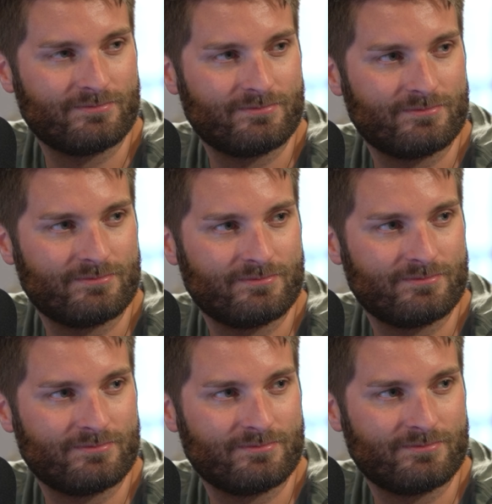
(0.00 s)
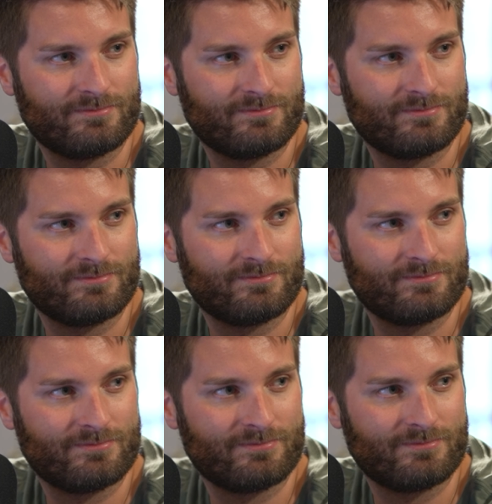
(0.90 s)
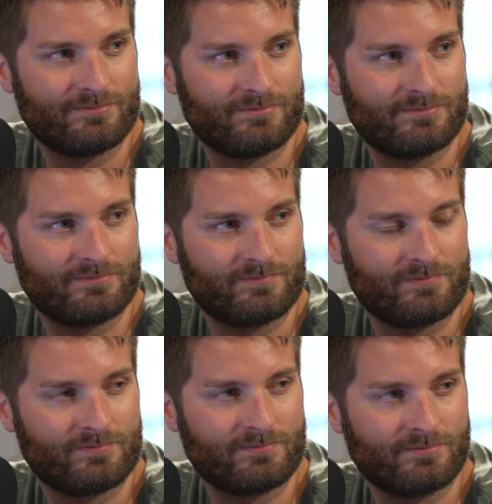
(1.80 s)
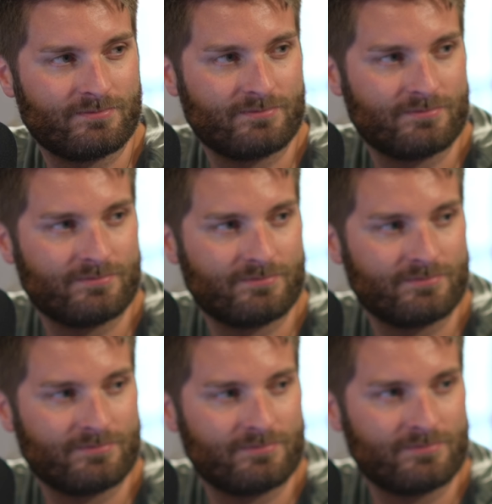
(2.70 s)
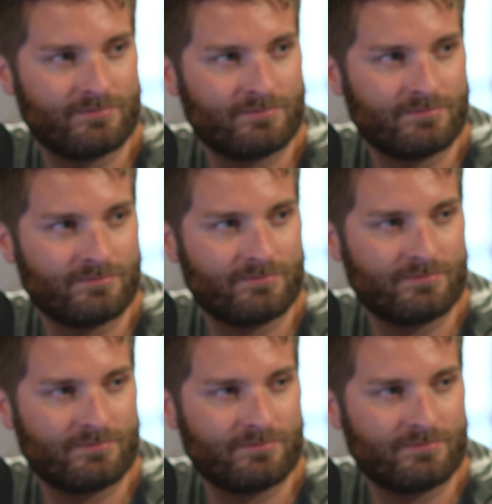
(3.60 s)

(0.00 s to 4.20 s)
The person shown says nothing.